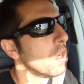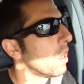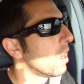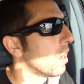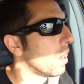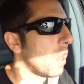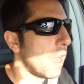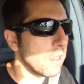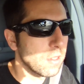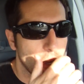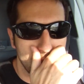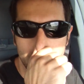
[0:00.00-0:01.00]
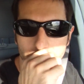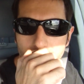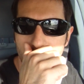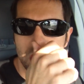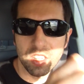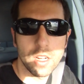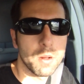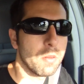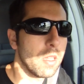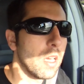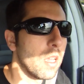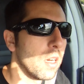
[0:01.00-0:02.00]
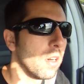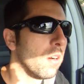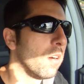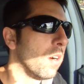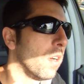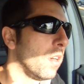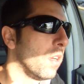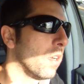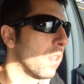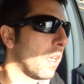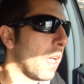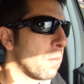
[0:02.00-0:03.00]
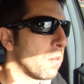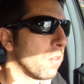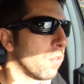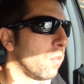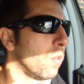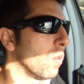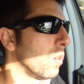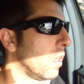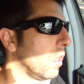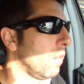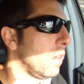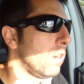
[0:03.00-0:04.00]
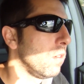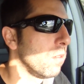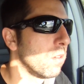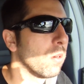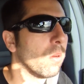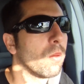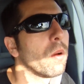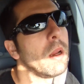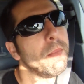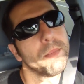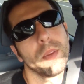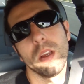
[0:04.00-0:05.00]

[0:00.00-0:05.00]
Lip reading: as I am finishing up the edit on the captions for Daily Beat 203.